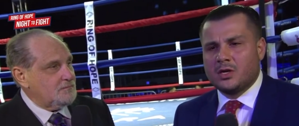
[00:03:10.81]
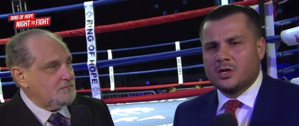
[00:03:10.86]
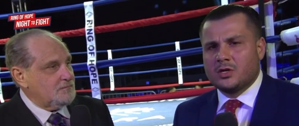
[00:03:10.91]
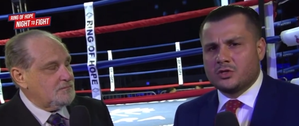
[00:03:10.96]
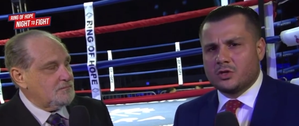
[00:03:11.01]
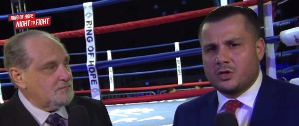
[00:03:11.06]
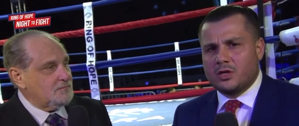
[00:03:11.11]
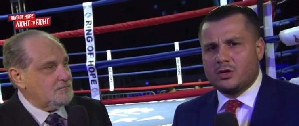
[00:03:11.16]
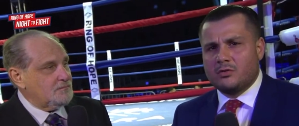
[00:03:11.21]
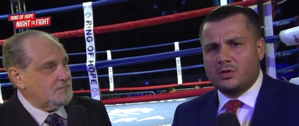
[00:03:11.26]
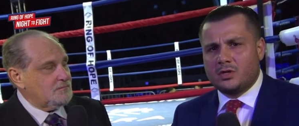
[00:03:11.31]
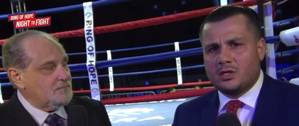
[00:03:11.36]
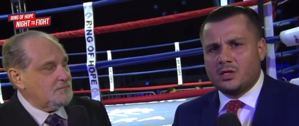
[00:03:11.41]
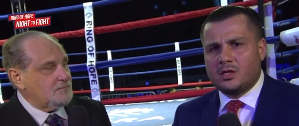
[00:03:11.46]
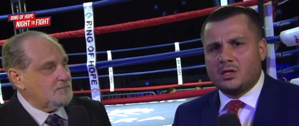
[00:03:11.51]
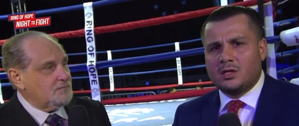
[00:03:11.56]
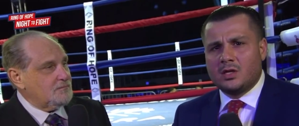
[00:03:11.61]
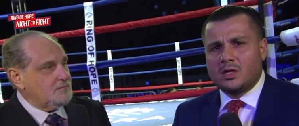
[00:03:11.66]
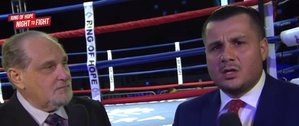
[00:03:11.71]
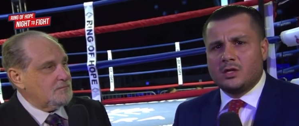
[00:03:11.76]
Speaker 1: So he
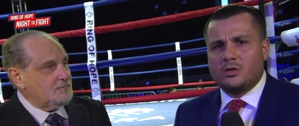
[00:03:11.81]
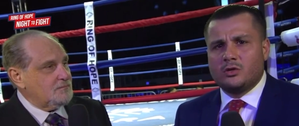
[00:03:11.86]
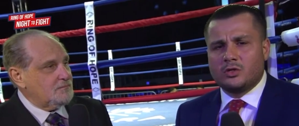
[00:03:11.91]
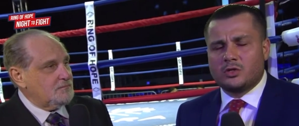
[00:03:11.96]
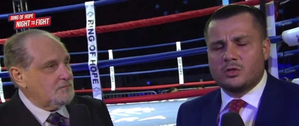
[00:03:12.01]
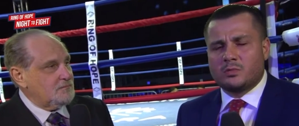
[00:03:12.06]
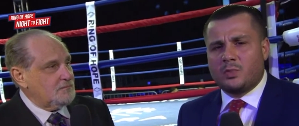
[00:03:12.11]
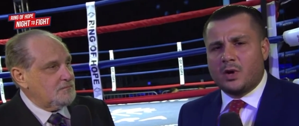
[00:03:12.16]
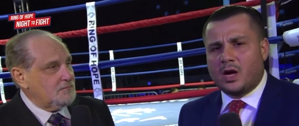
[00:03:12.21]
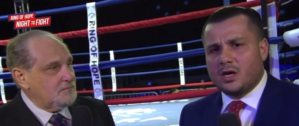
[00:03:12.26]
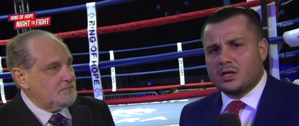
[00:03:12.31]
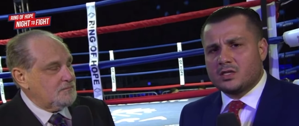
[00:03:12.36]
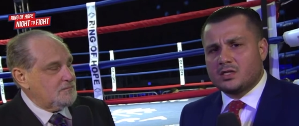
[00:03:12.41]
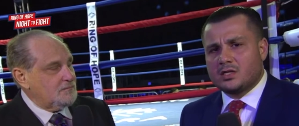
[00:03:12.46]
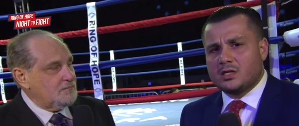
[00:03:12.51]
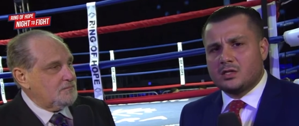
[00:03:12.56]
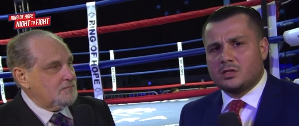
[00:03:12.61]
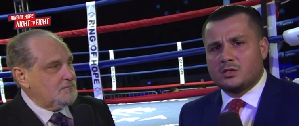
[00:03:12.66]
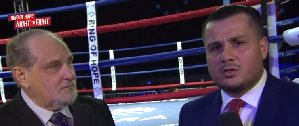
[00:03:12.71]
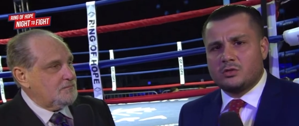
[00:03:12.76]
really used
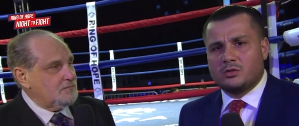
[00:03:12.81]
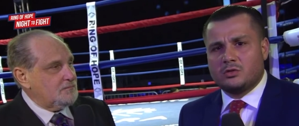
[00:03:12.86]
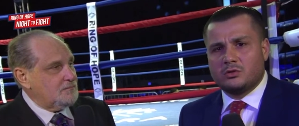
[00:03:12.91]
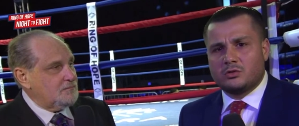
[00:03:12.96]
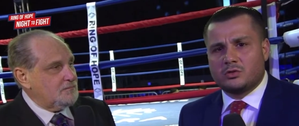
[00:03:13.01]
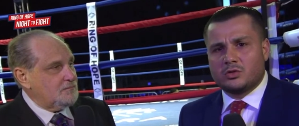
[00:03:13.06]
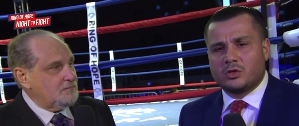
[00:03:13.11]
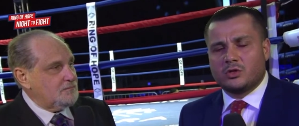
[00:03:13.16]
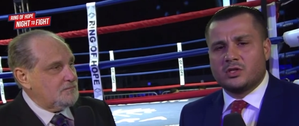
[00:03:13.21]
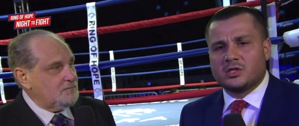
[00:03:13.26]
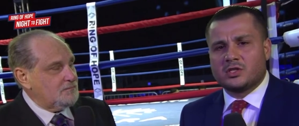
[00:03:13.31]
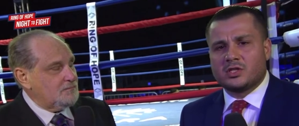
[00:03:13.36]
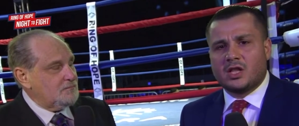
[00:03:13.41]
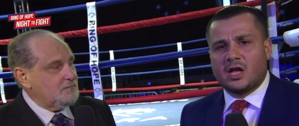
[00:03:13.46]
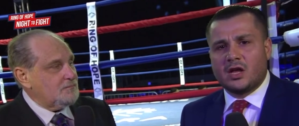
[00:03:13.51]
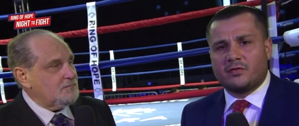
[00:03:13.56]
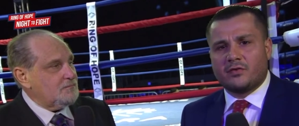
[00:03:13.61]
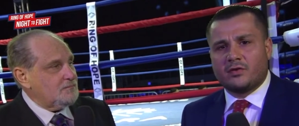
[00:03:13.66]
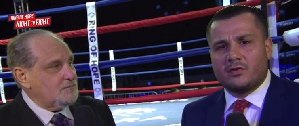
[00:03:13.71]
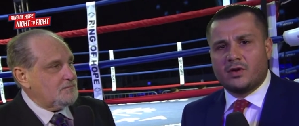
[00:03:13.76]
boxing to turn his
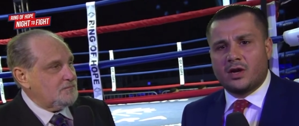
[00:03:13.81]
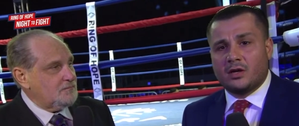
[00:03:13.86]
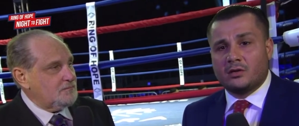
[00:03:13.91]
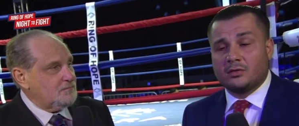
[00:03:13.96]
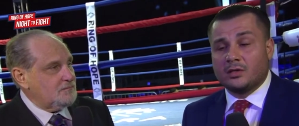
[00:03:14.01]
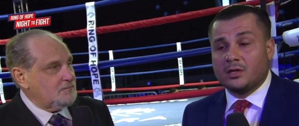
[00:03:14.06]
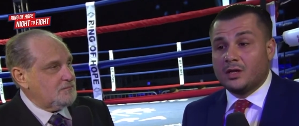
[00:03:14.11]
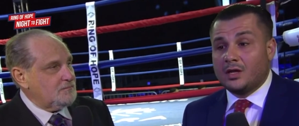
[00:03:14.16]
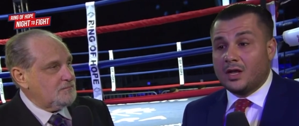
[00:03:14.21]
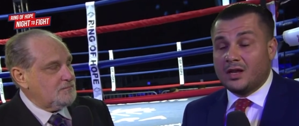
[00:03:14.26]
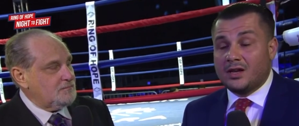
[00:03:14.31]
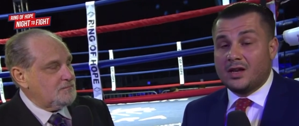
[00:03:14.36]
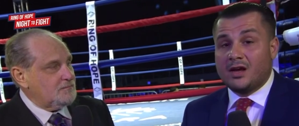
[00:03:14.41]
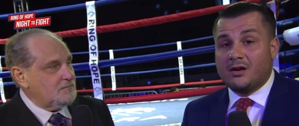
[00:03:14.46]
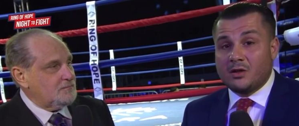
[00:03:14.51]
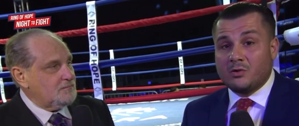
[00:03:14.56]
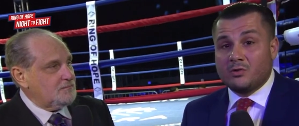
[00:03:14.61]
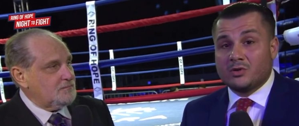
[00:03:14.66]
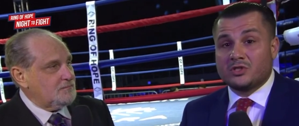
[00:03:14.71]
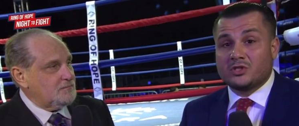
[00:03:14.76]
life around and now
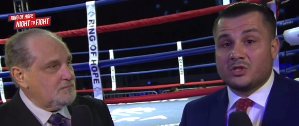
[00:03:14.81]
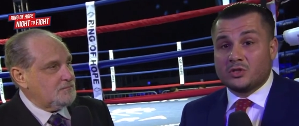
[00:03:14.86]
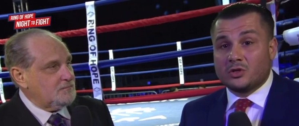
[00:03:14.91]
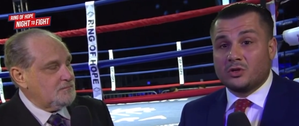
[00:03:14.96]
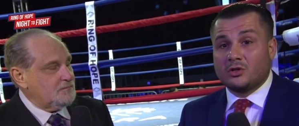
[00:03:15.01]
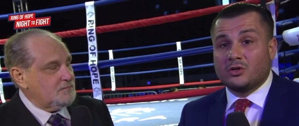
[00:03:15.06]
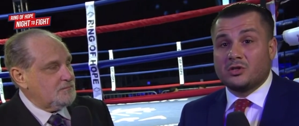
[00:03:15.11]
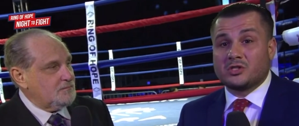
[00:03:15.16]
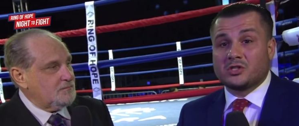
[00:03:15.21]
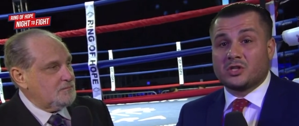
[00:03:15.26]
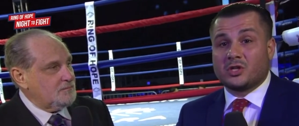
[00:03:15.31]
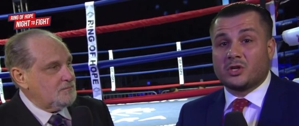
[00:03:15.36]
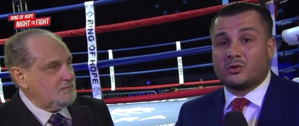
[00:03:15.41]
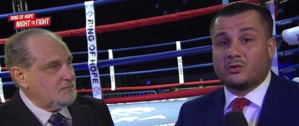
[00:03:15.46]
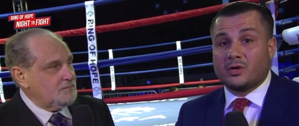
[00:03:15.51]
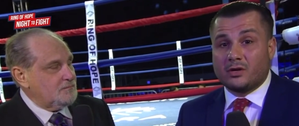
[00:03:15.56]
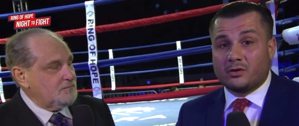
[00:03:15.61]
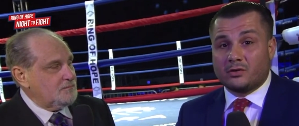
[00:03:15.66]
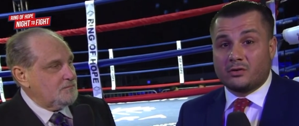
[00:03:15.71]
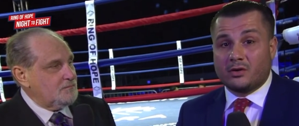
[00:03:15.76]
he wants to turn his
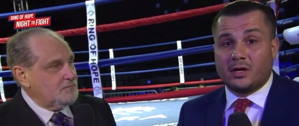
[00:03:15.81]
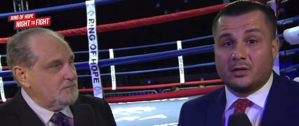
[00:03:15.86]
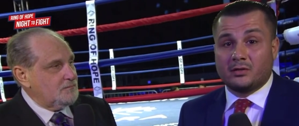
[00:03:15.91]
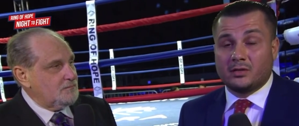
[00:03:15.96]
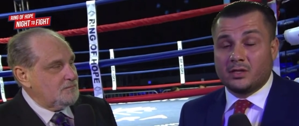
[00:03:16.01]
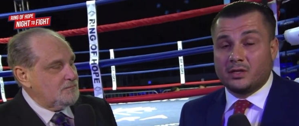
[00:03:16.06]
career around.